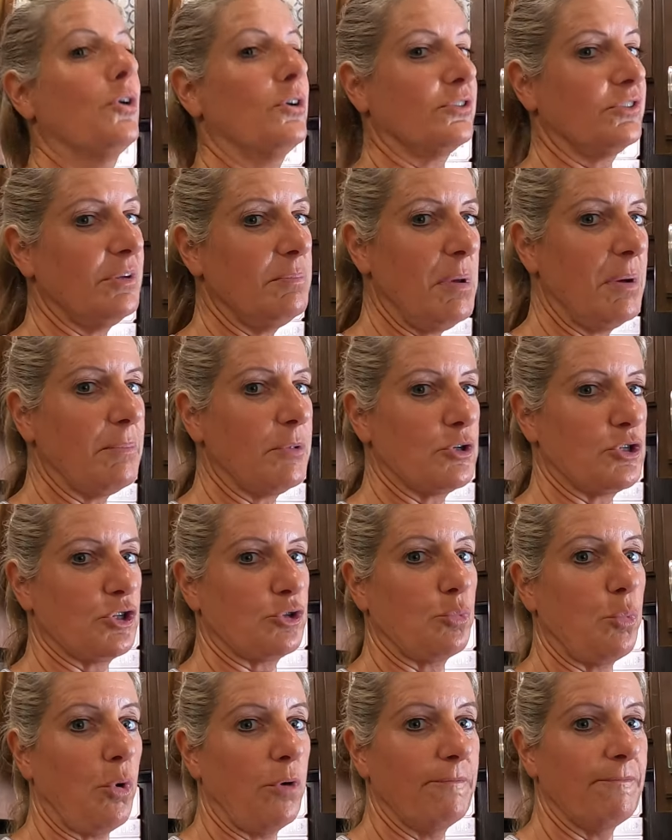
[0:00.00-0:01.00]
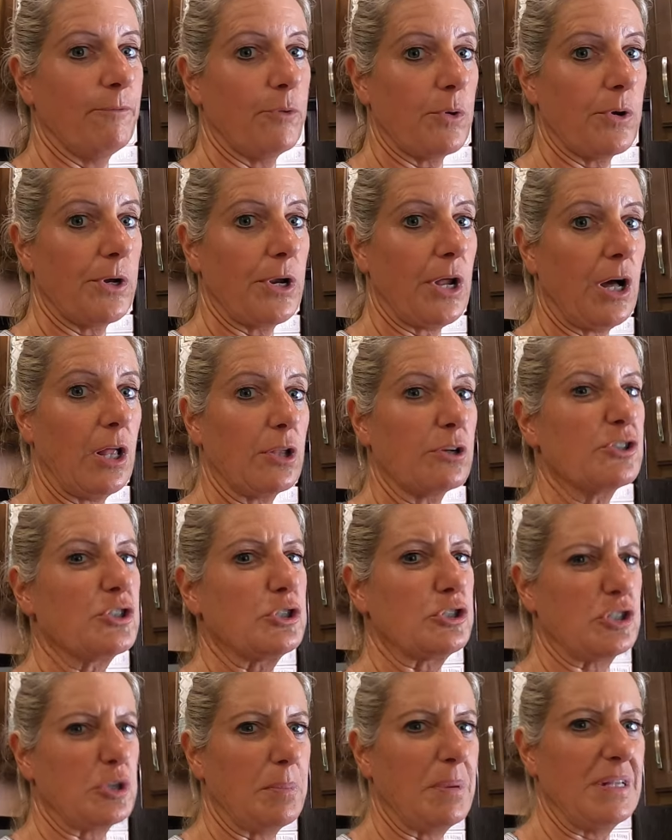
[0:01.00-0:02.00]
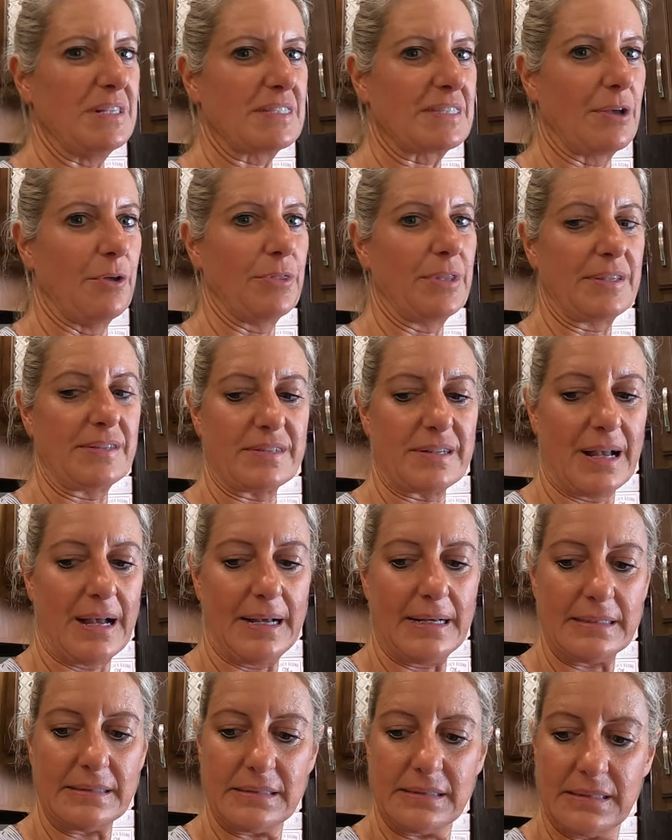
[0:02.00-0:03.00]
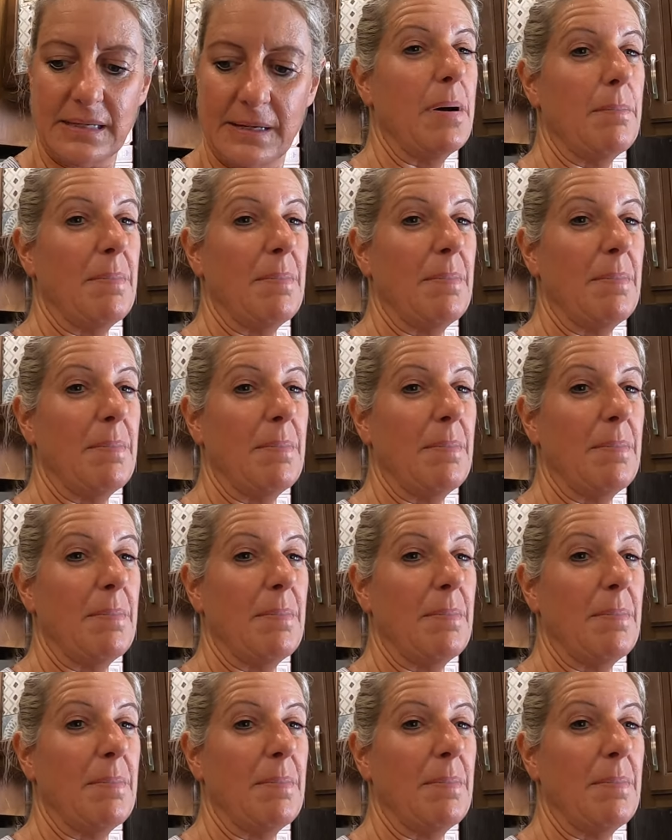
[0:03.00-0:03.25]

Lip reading: or some of them are just one for a dollar. Just depends on the size.